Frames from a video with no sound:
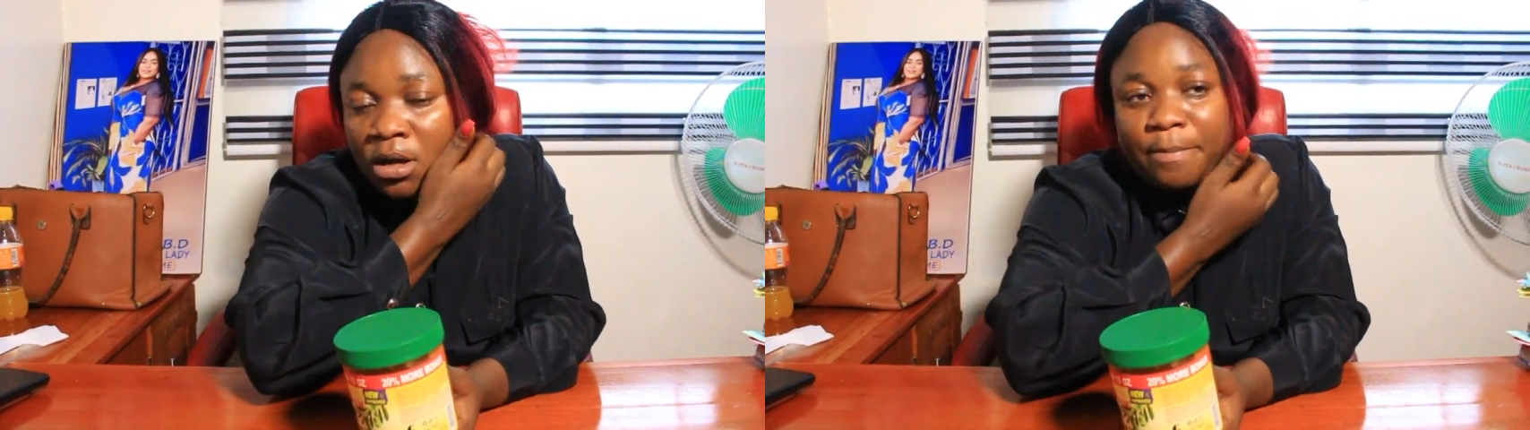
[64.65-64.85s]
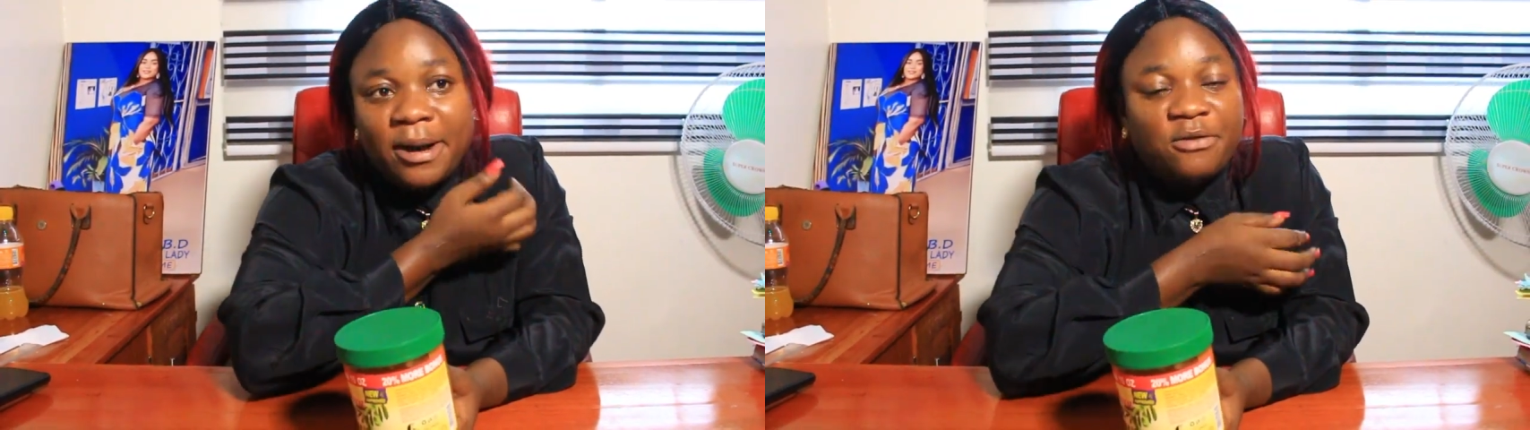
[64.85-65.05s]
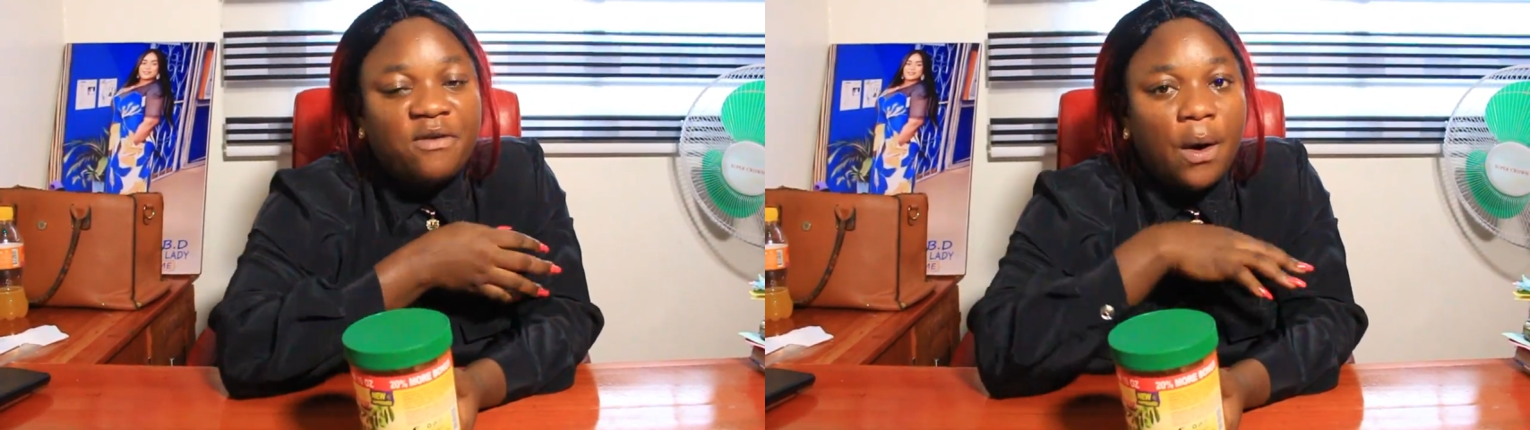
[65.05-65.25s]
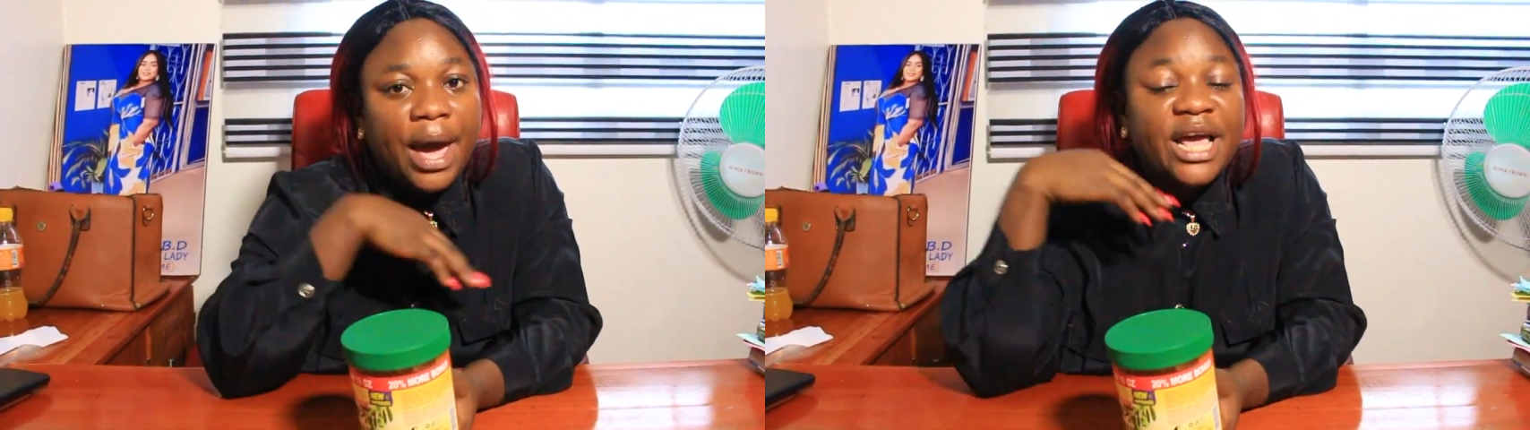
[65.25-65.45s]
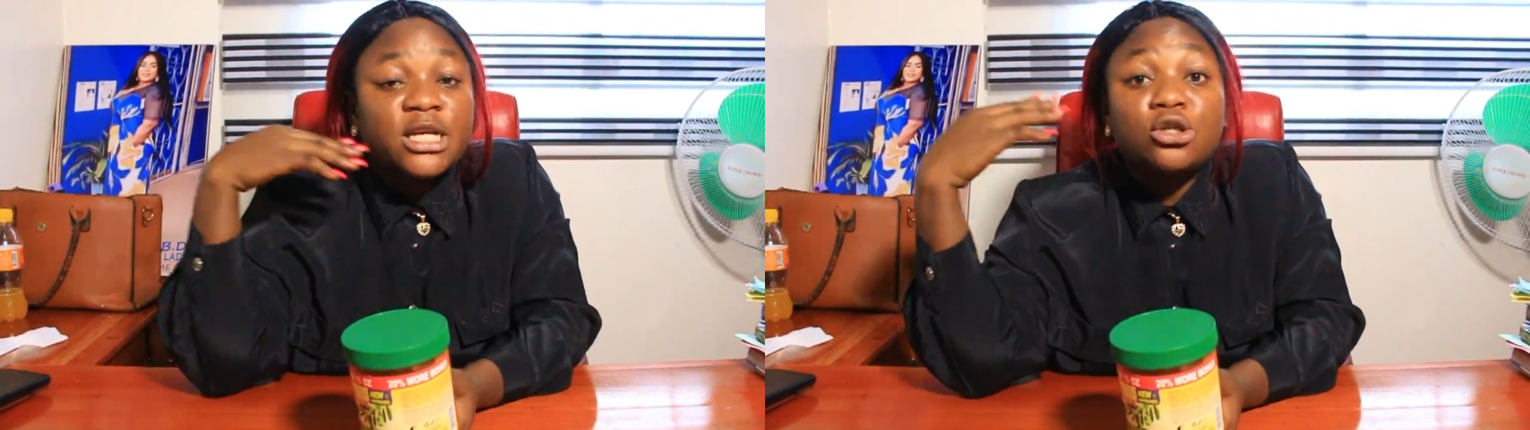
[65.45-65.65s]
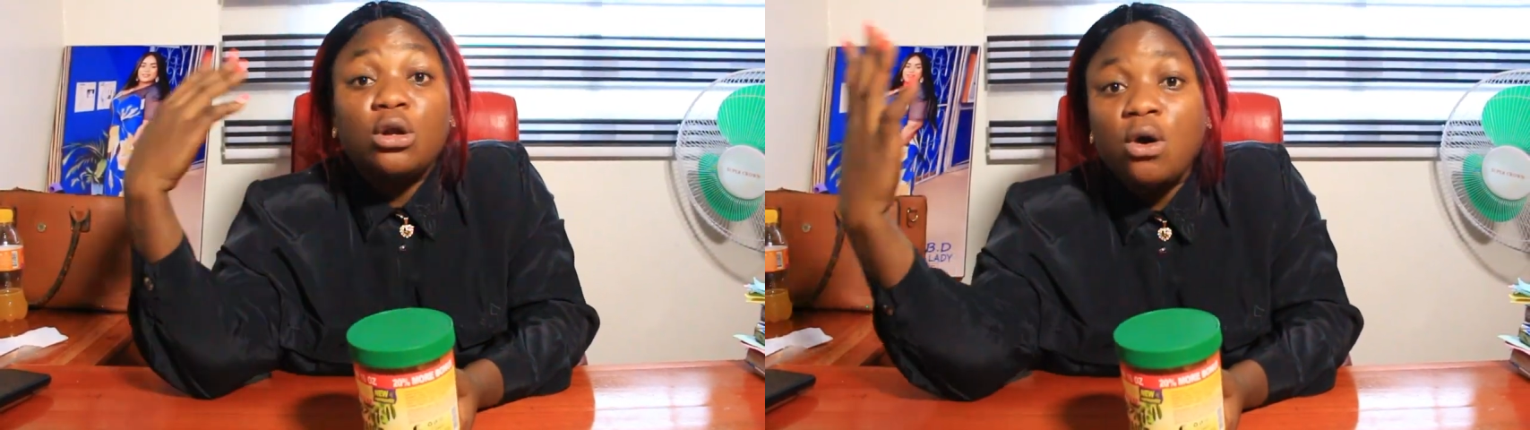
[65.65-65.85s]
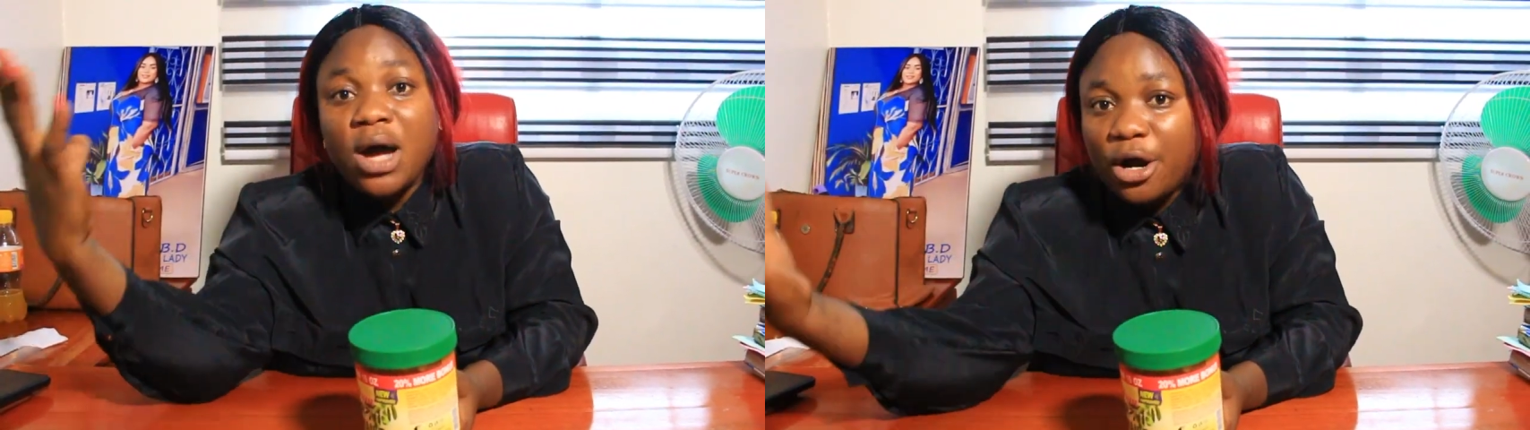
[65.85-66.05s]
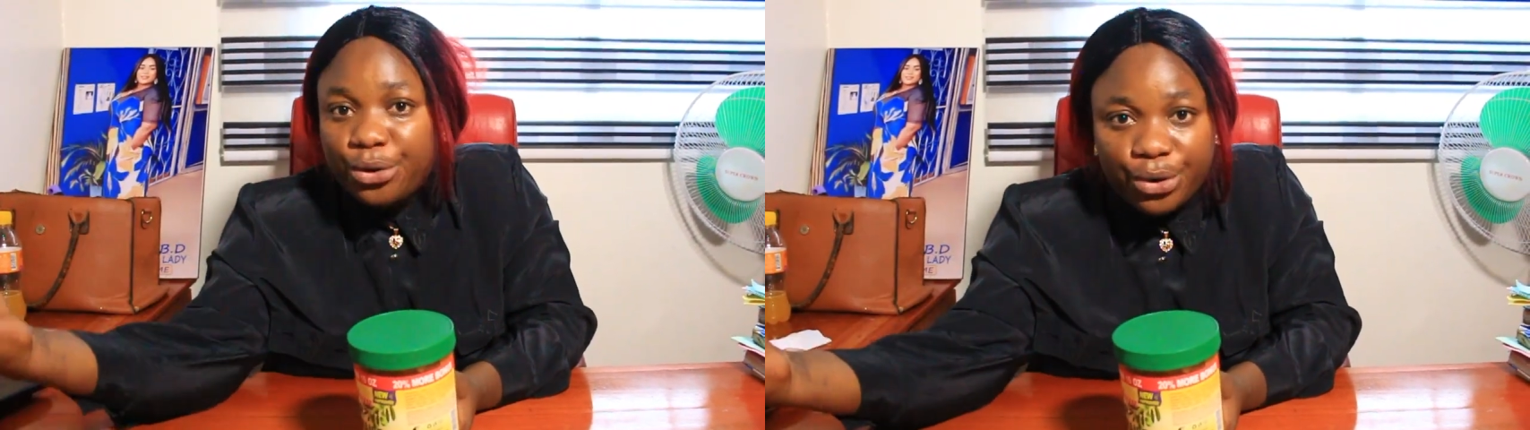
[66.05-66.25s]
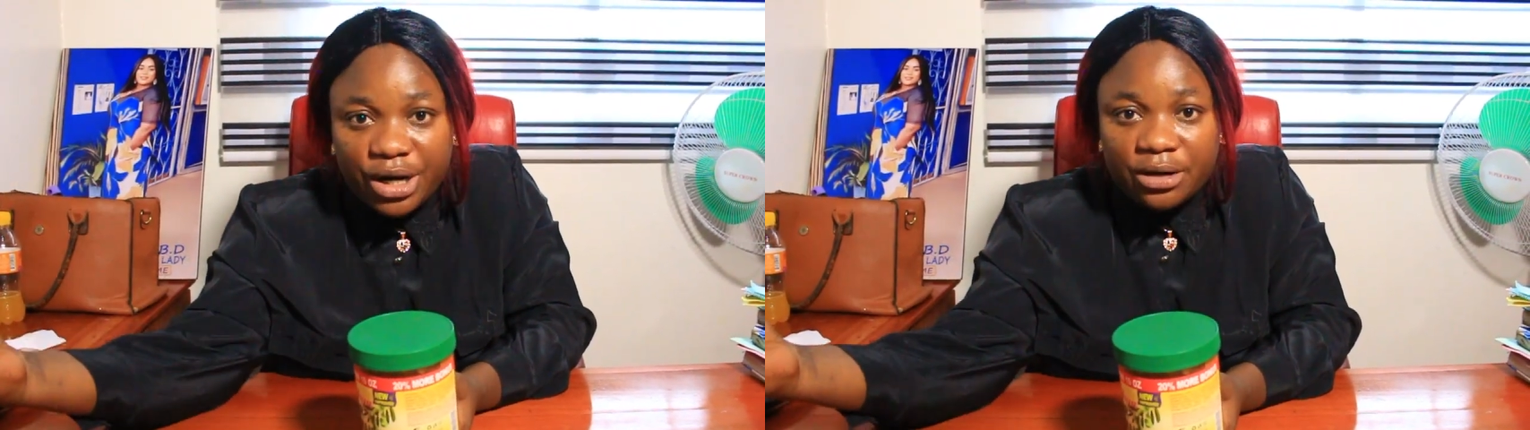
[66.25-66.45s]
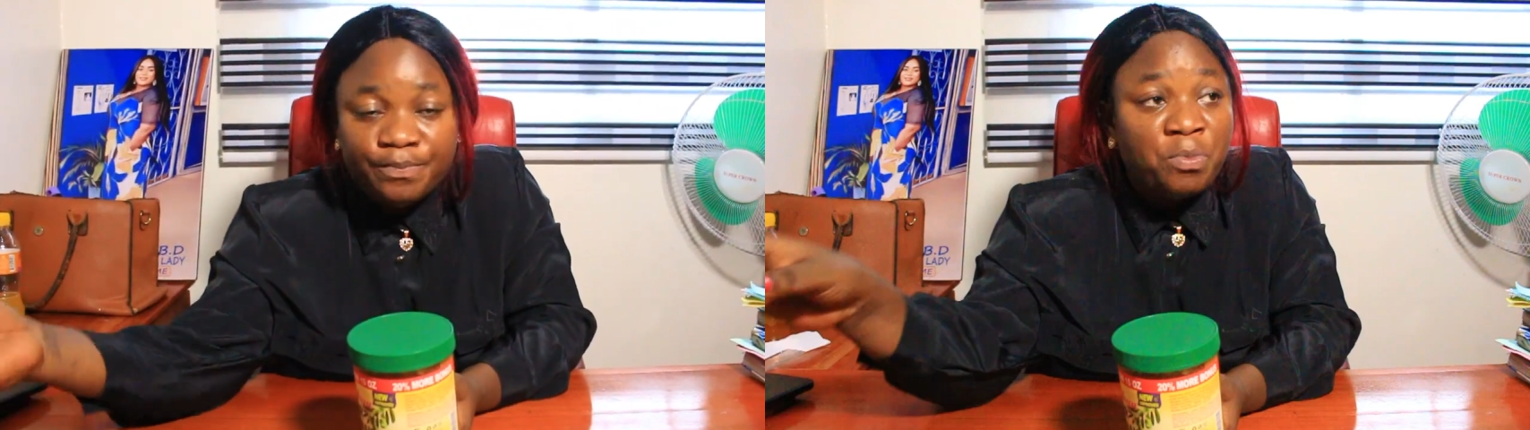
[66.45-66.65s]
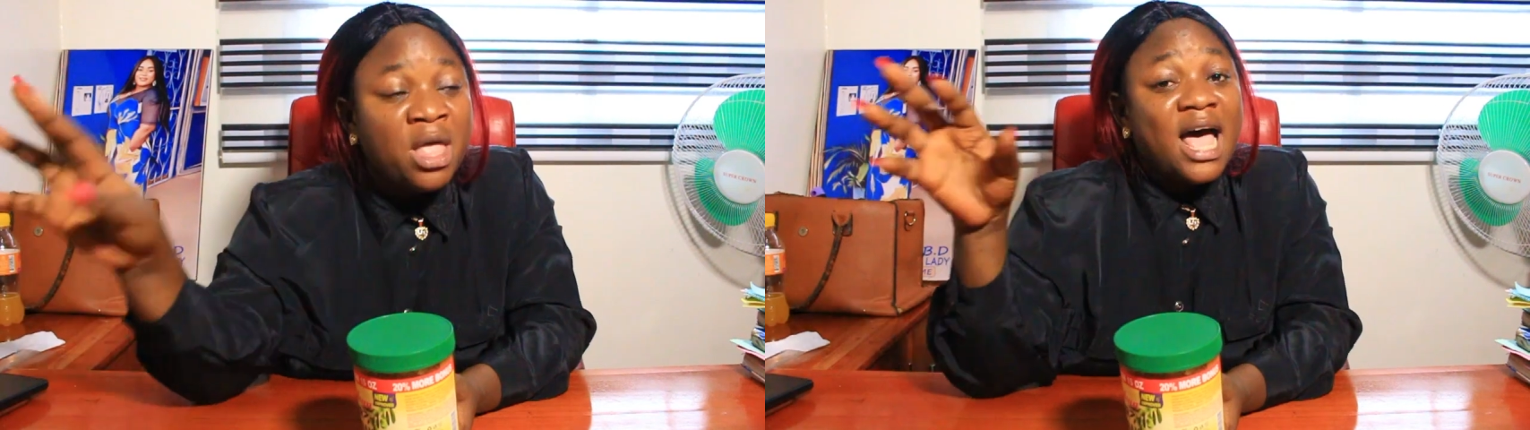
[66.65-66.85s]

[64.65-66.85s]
part of our hair is no longer growing,